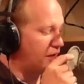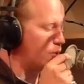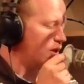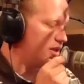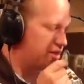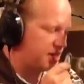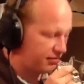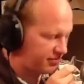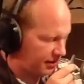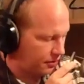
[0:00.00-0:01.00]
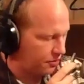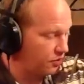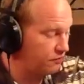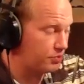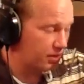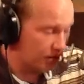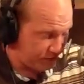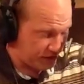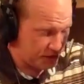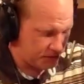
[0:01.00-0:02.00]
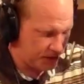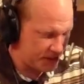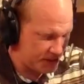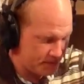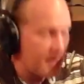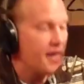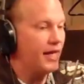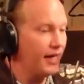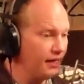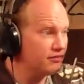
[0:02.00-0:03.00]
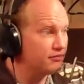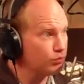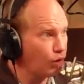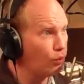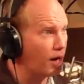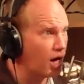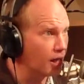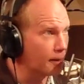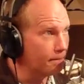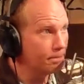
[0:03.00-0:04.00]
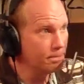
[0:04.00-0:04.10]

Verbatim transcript: uh, one of the things that uh, we've been loving here lately is Opala